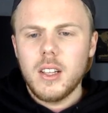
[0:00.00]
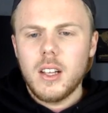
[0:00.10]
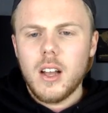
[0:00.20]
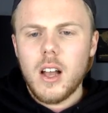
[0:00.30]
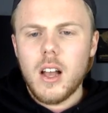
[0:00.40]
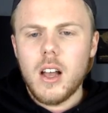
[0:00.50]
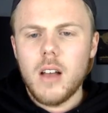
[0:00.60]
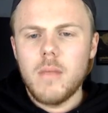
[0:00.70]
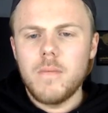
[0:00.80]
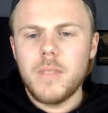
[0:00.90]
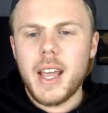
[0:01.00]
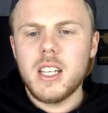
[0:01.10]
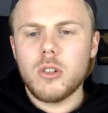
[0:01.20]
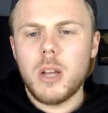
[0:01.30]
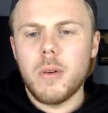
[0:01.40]
Ace
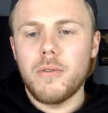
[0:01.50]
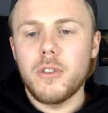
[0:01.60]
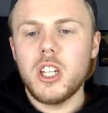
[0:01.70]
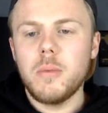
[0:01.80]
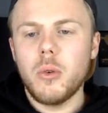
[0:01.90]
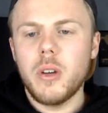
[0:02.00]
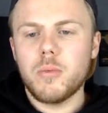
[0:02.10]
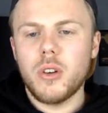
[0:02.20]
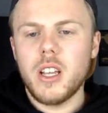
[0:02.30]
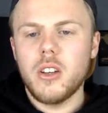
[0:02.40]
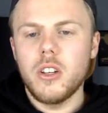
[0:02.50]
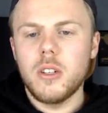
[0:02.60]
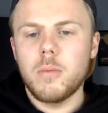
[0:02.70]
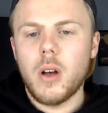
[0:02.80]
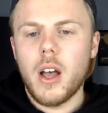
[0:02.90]
Creeper, for Chibnall it's pretty good,
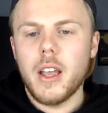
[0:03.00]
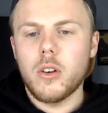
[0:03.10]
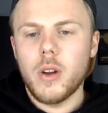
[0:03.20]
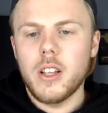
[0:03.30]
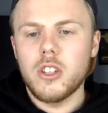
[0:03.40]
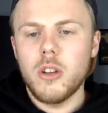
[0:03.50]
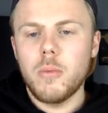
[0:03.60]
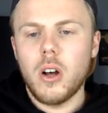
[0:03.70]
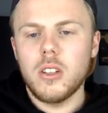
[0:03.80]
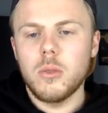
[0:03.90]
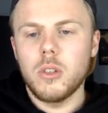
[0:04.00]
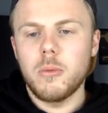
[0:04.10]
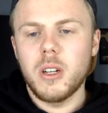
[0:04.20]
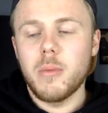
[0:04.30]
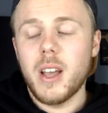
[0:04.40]
but I agree, two-parter would have
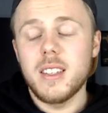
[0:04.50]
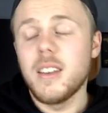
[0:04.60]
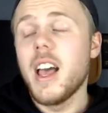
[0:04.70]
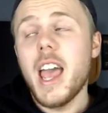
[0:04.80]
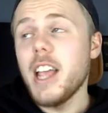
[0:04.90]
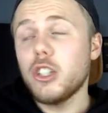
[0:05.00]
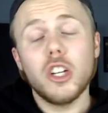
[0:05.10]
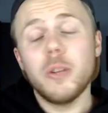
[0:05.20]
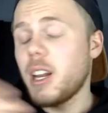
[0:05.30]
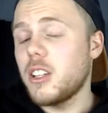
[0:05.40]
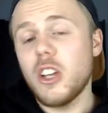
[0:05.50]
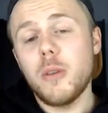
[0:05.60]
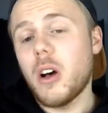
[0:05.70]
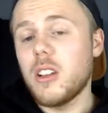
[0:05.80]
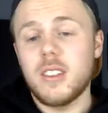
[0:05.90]
been amazing. It should have been a
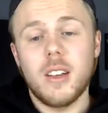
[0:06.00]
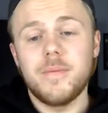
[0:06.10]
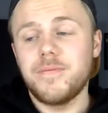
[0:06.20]
two-parter.